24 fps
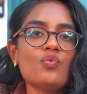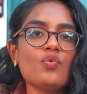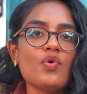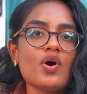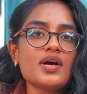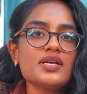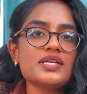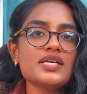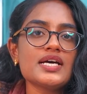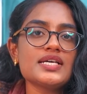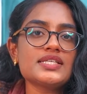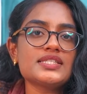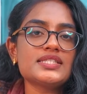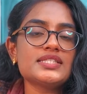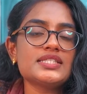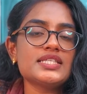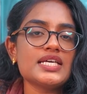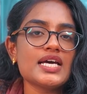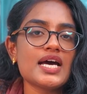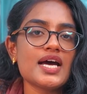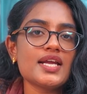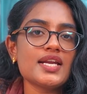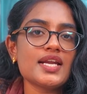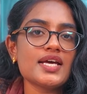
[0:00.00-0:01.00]
what does
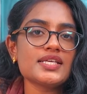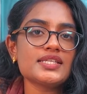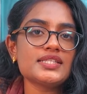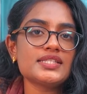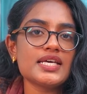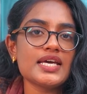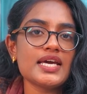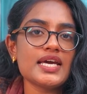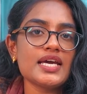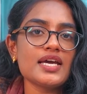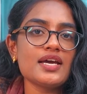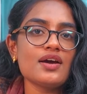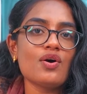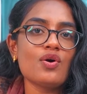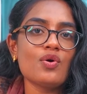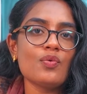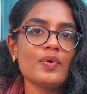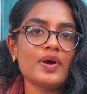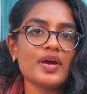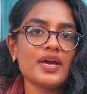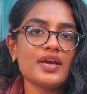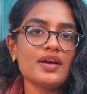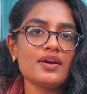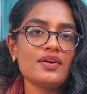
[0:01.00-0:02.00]
Diana say
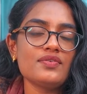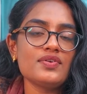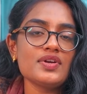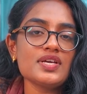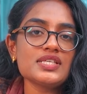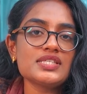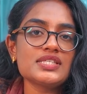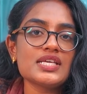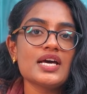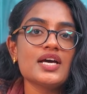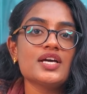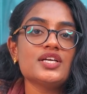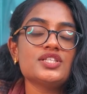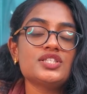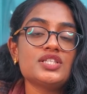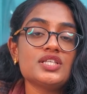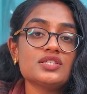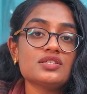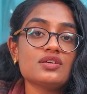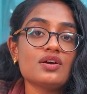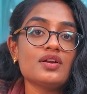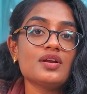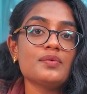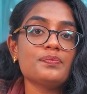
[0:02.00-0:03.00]
over here is,
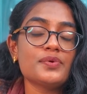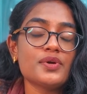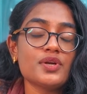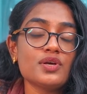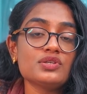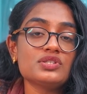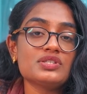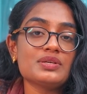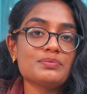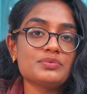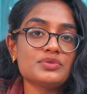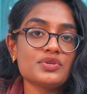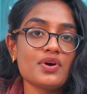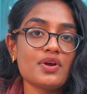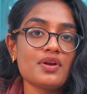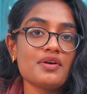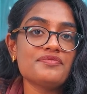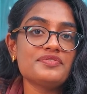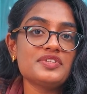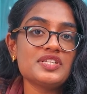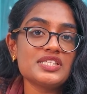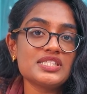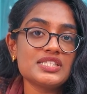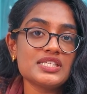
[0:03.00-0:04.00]
she's going to produce some sort
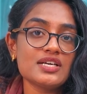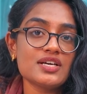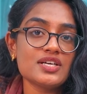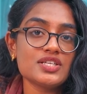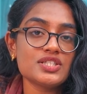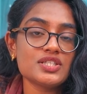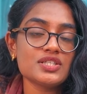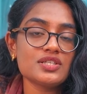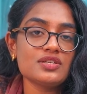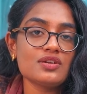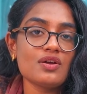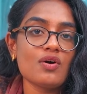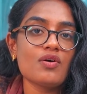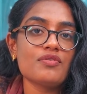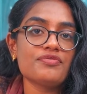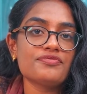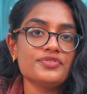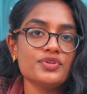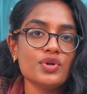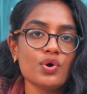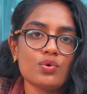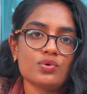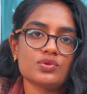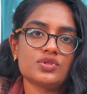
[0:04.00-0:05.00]
of dissertation of
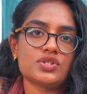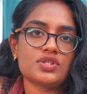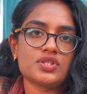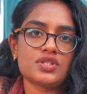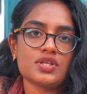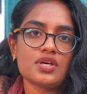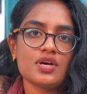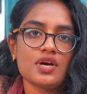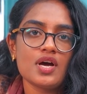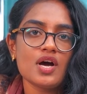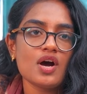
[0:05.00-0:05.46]
notes